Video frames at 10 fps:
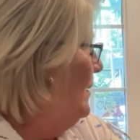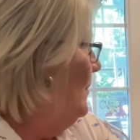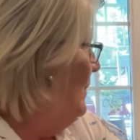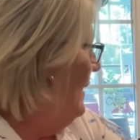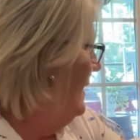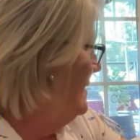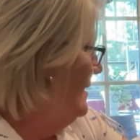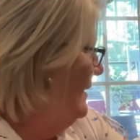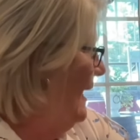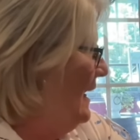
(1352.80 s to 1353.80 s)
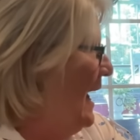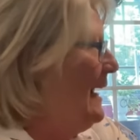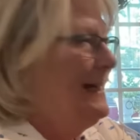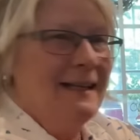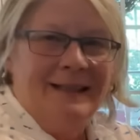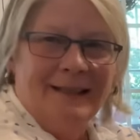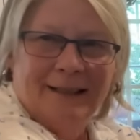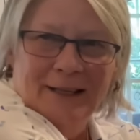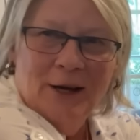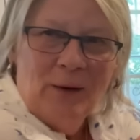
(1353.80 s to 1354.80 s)
but I like it.
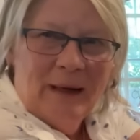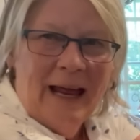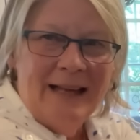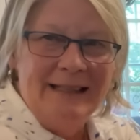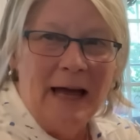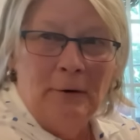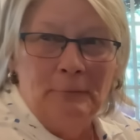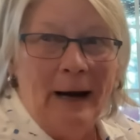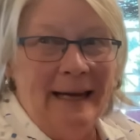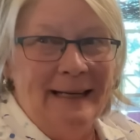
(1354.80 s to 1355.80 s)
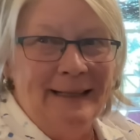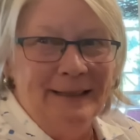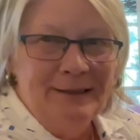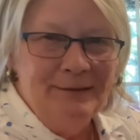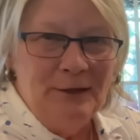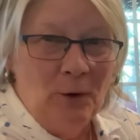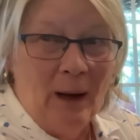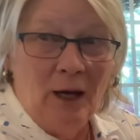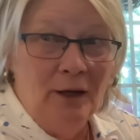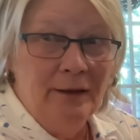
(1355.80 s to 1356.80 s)
You know, it has that red. You know, I
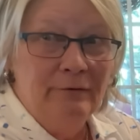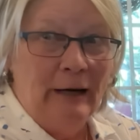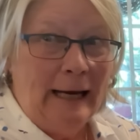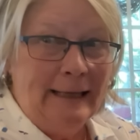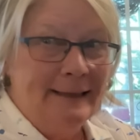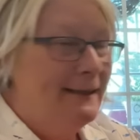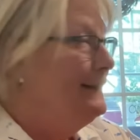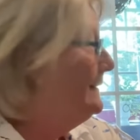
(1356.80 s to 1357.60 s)
love red.